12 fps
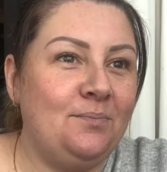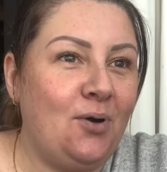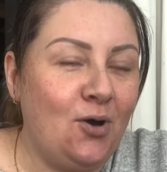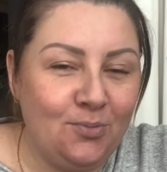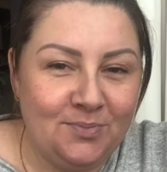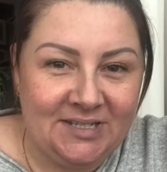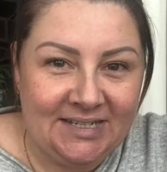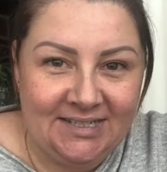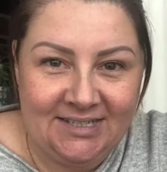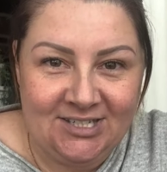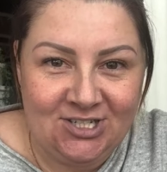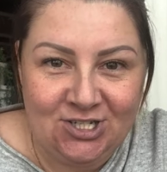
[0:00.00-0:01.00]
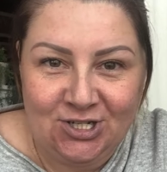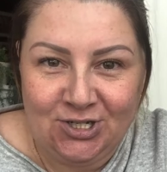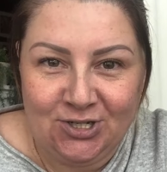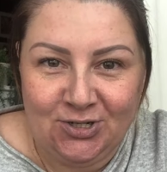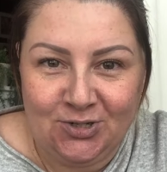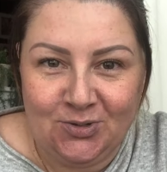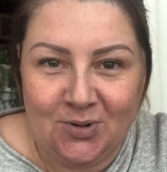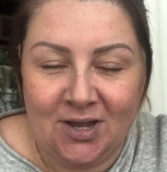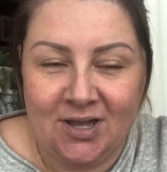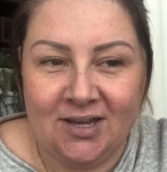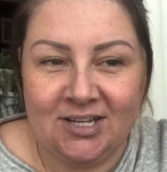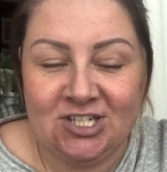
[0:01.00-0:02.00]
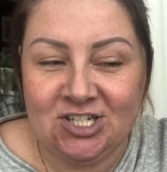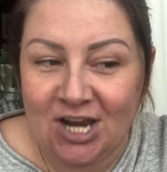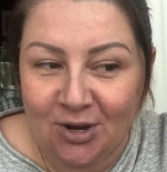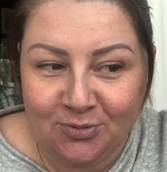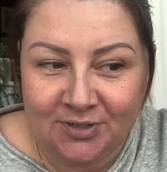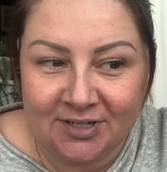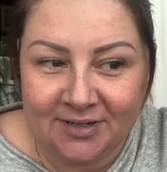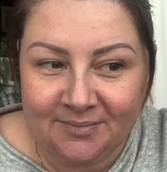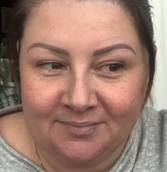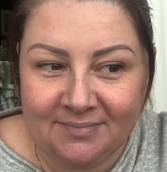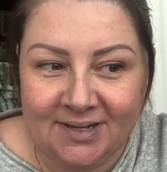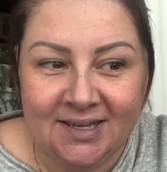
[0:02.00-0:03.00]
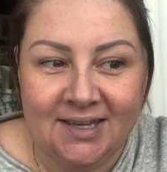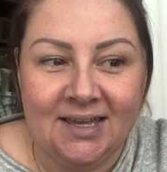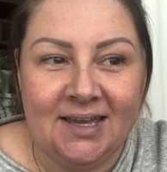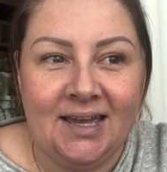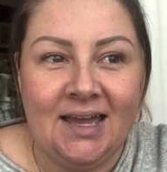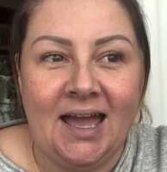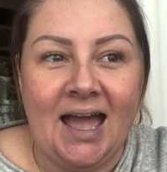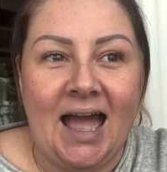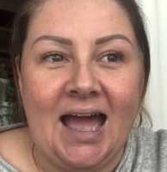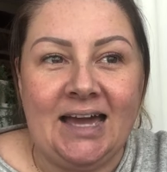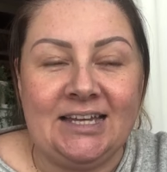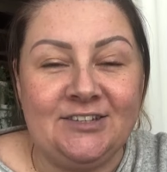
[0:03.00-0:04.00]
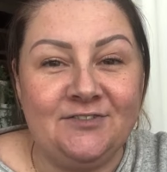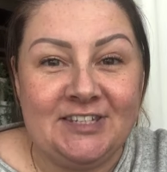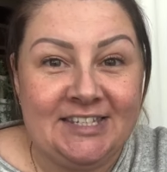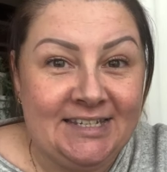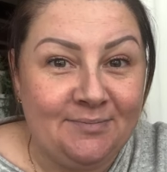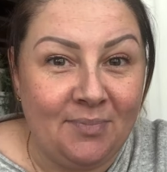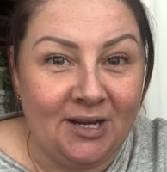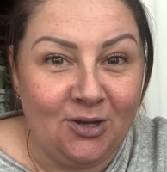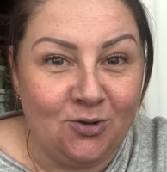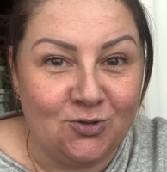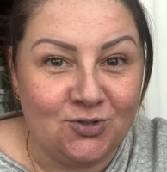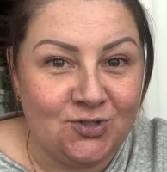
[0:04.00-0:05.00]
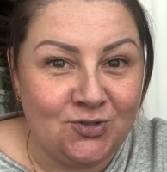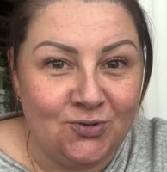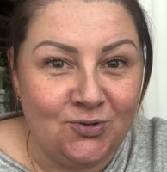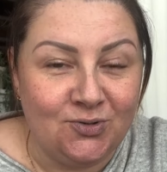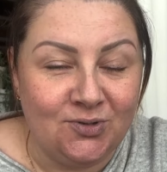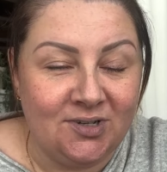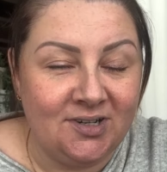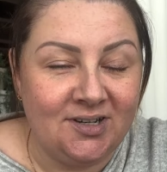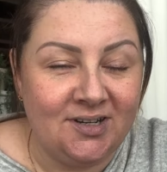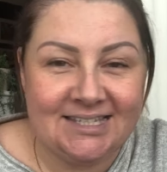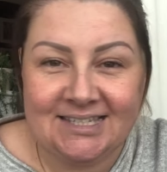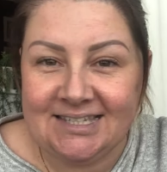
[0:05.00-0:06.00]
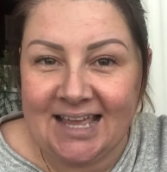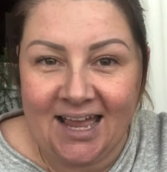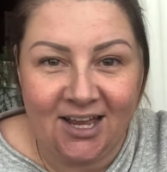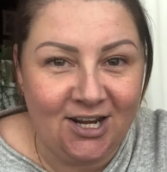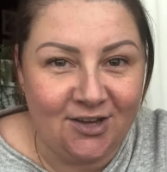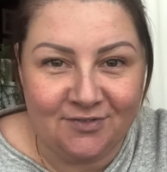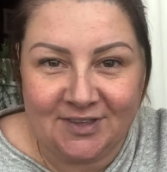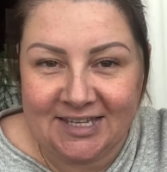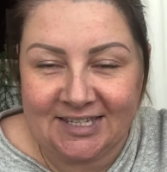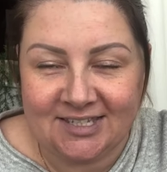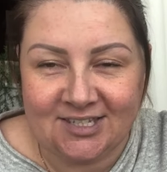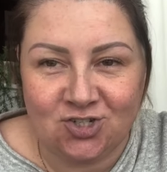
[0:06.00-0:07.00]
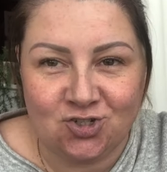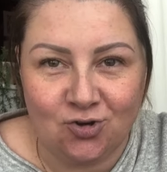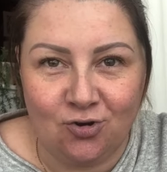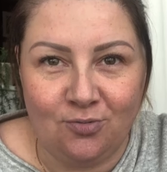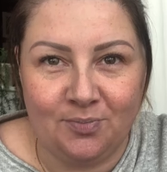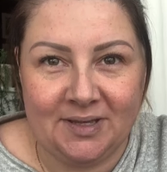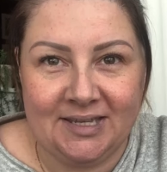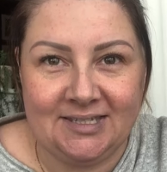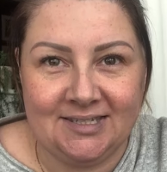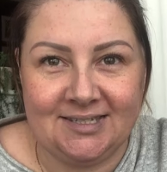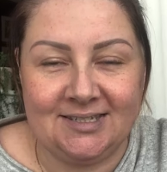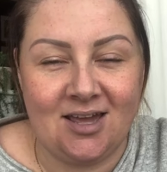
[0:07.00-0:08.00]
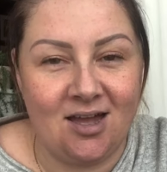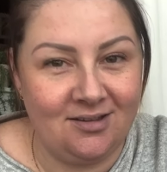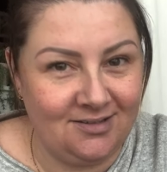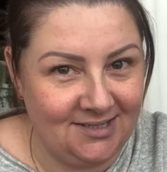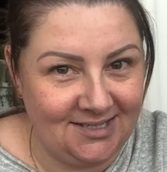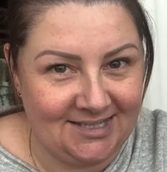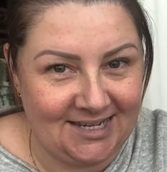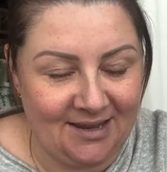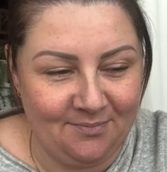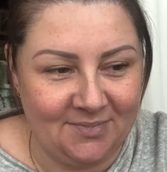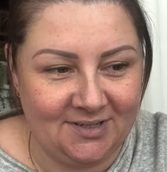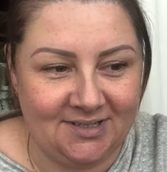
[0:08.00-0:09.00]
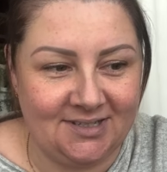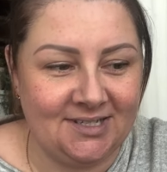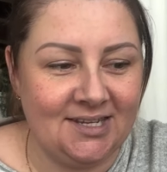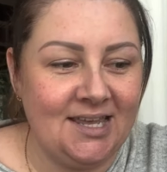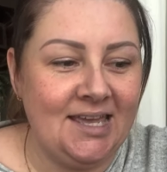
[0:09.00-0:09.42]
Popped into Cheltenham and visited my local store. To say I love this shop is an understatement.